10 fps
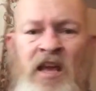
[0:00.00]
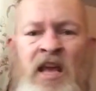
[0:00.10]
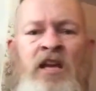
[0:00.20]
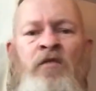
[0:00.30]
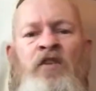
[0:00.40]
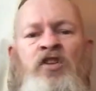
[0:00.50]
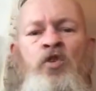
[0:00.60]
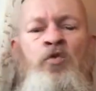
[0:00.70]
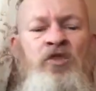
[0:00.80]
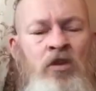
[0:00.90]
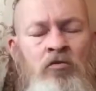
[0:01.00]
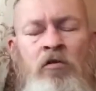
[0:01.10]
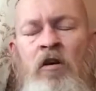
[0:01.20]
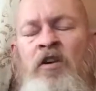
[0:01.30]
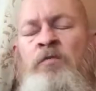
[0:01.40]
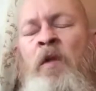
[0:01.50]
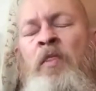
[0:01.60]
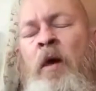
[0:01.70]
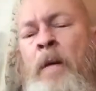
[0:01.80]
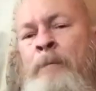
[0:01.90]
individuals and craftsmen
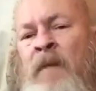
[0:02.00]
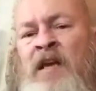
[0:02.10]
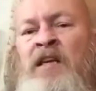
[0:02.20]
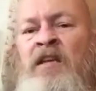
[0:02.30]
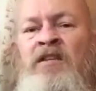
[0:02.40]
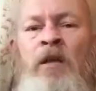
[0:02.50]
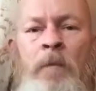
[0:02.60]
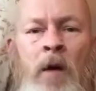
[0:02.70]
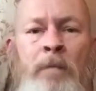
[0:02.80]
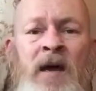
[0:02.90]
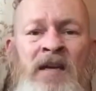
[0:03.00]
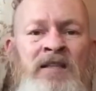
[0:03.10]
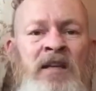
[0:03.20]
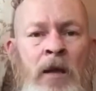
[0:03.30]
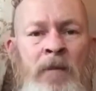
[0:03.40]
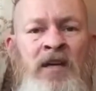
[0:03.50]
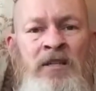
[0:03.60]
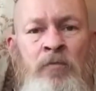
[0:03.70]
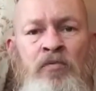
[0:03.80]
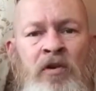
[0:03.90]
that are making some
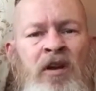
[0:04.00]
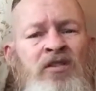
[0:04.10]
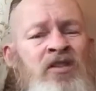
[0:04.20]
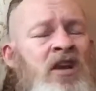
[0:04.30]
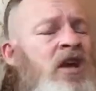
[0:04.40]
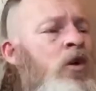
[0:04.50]
amazing products,